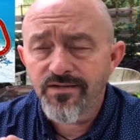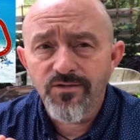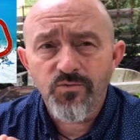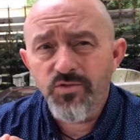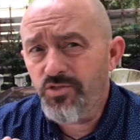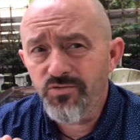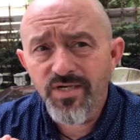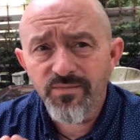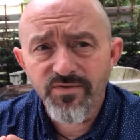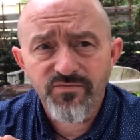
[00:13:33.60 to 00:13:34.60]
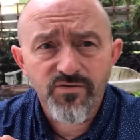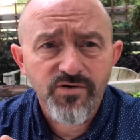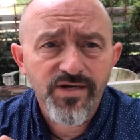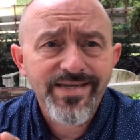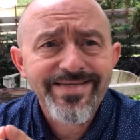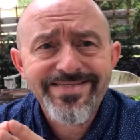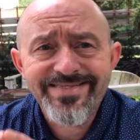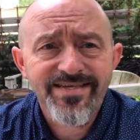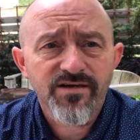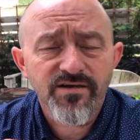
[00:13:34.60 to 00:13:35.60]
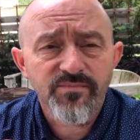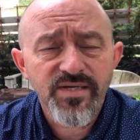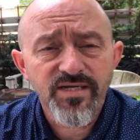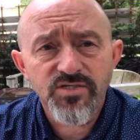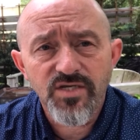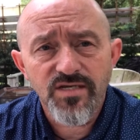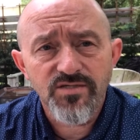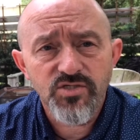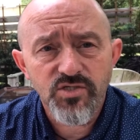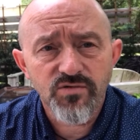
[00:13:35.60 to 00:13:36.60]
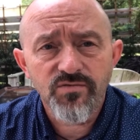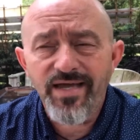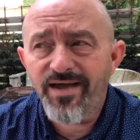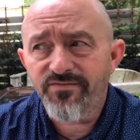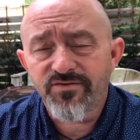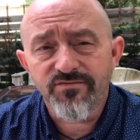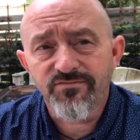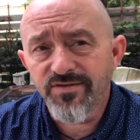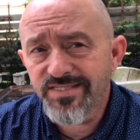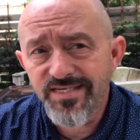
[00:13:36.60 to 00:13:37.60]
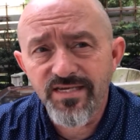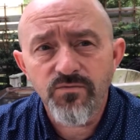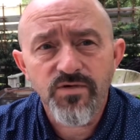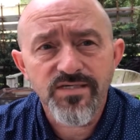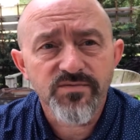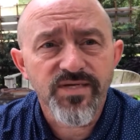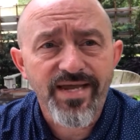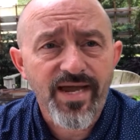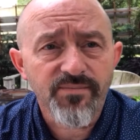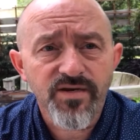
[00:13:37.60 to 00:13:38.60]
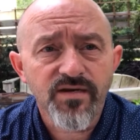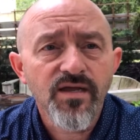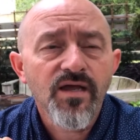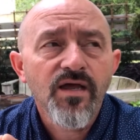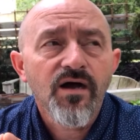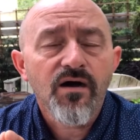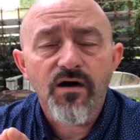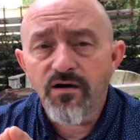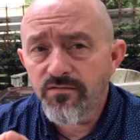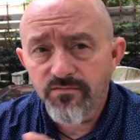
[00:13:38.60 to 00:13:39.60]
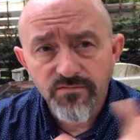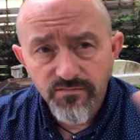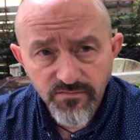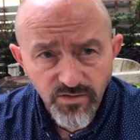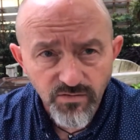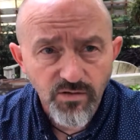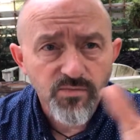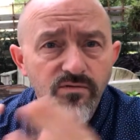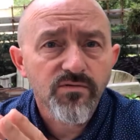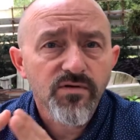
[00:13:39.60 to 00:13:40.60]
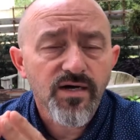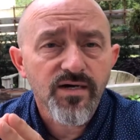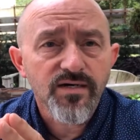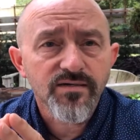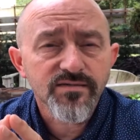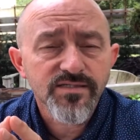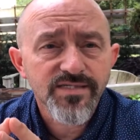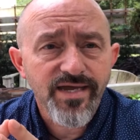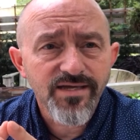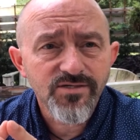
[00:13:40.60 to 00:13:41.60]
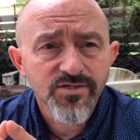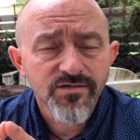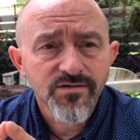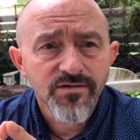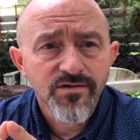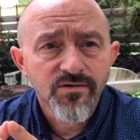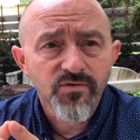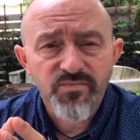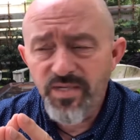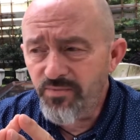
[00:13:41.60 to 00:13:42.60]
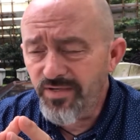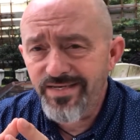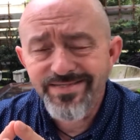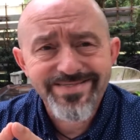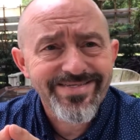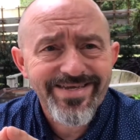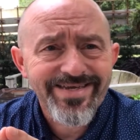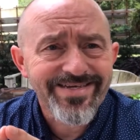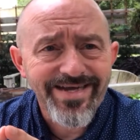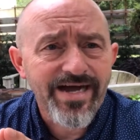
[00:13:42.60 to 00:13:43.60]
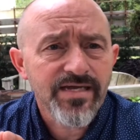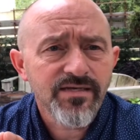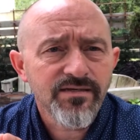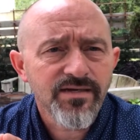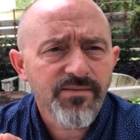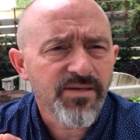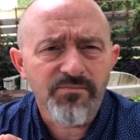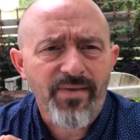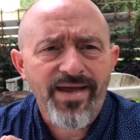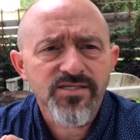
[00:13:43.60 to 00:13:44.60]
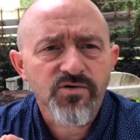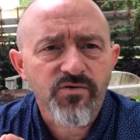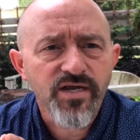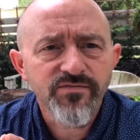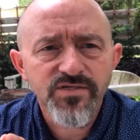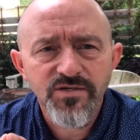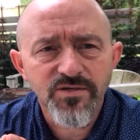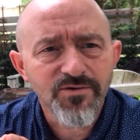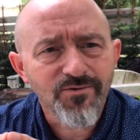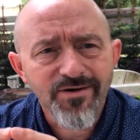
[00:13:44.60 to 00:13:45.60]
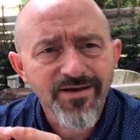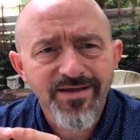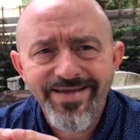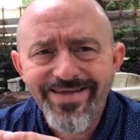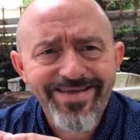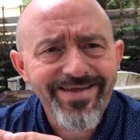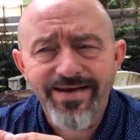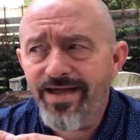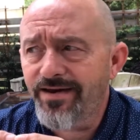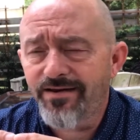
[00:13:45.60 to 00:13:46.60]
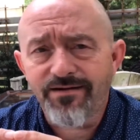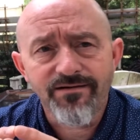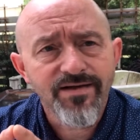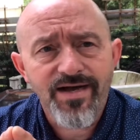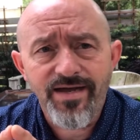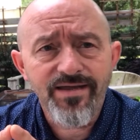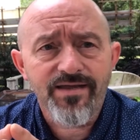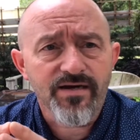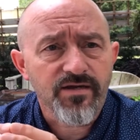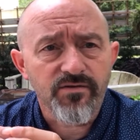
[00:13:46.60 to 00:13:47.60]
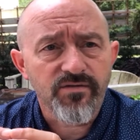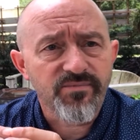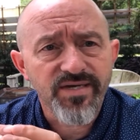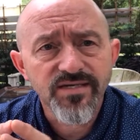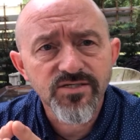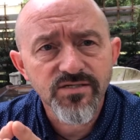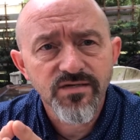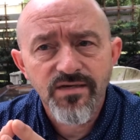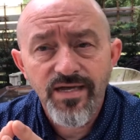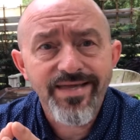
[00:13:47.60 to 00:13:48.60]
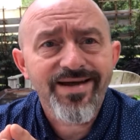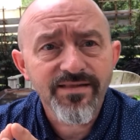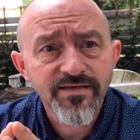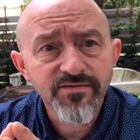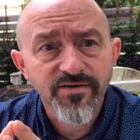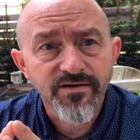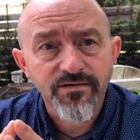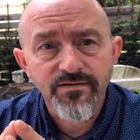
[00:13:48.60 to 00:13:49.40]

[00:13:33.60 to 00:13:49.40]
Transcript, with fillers: Would you come to Florida, sit on a beach in June after seeing what has been happening on the global uh, stage with people getting sick and dying? I mean, mass graves in New York? Get out of here. I ain't gonna go to the beach, and I live here.